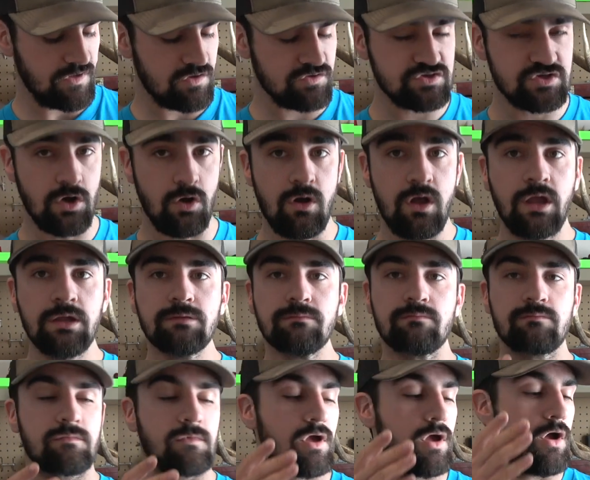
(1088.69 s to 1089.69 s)
So
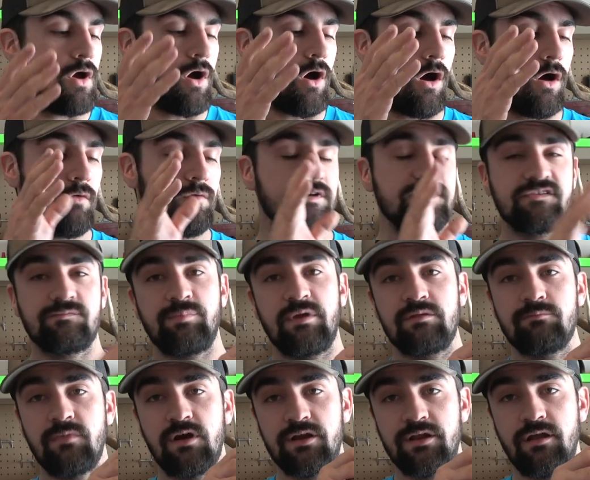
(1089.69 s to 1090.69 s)
always
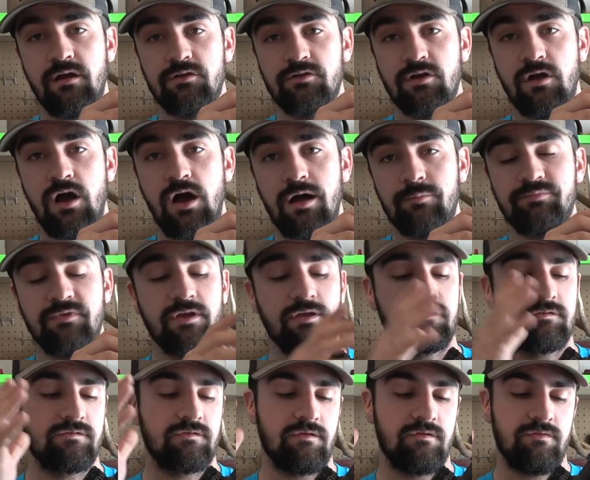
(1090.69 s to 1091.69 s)
spend money on your
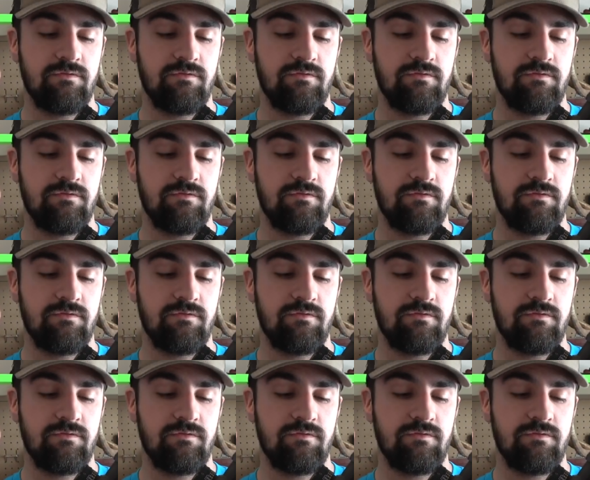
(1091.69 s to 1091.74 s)
optics.